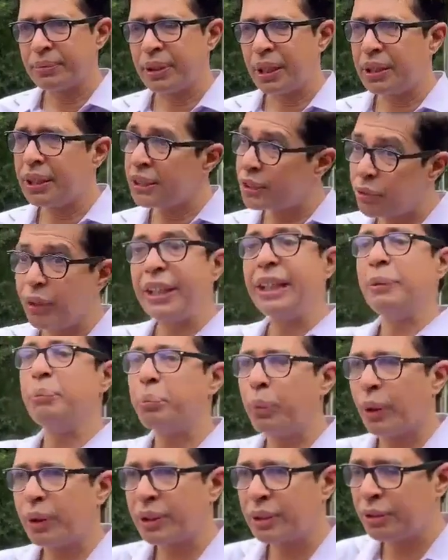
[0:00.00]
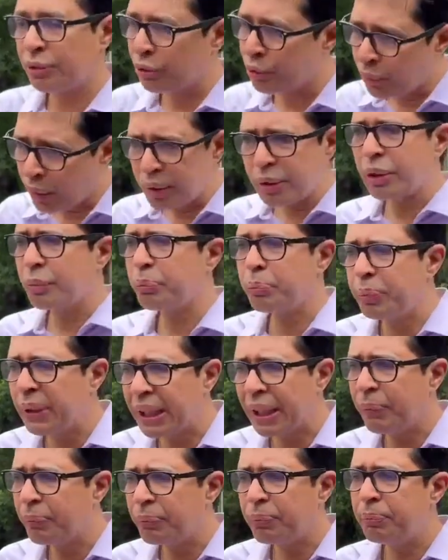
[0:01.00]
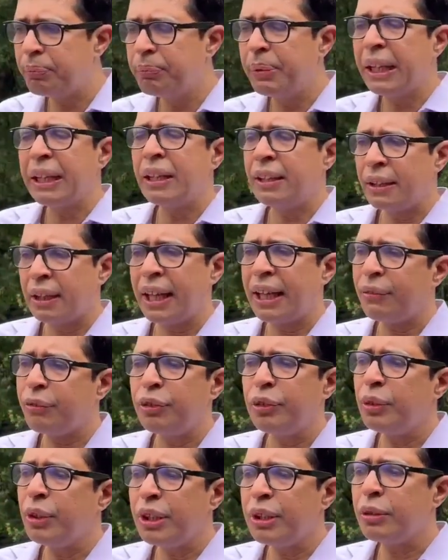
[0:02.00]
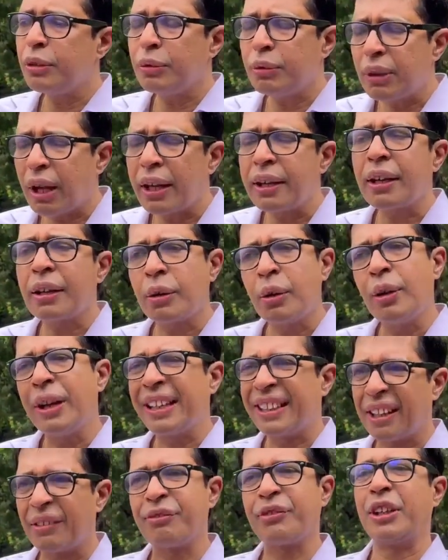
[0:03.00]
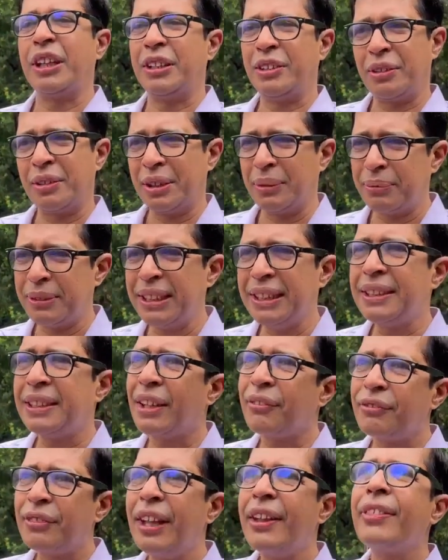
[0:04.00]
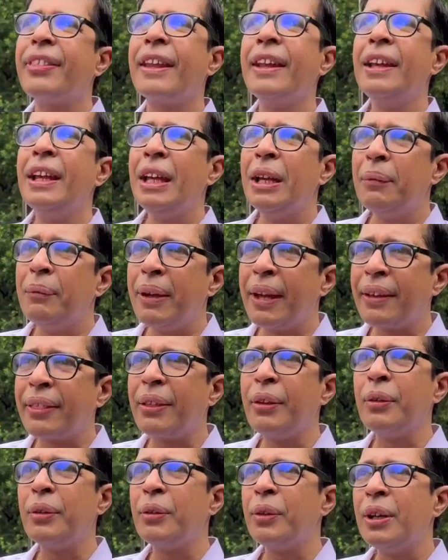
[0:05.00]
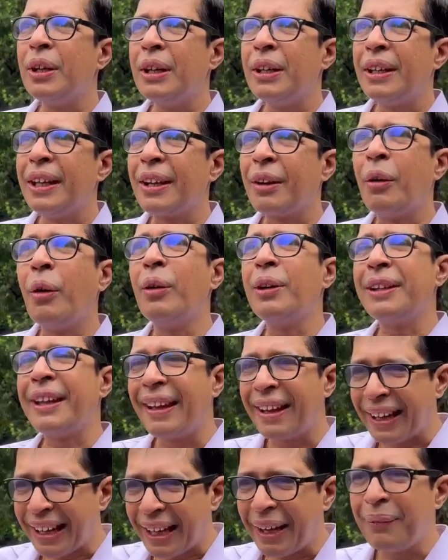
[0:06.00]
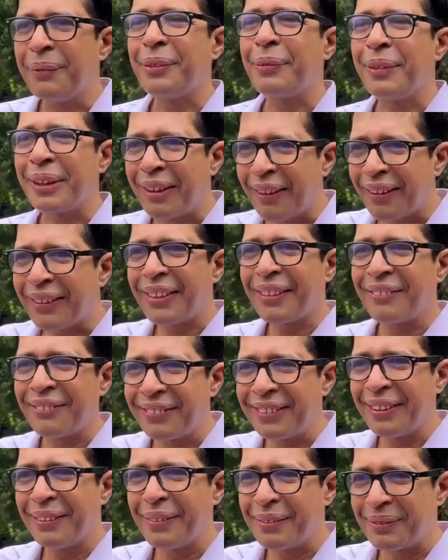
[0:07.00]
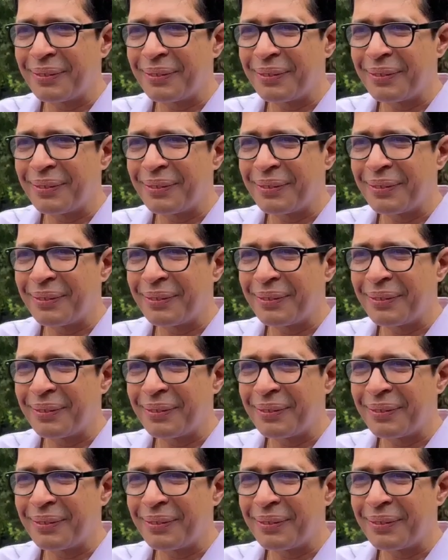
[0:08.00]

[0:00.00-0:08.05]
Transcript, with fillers: and it's very important if you want to become big in life you need to undergo a tough curriculum right, see toughness right, right. makes you a gold that uh, comes because of you know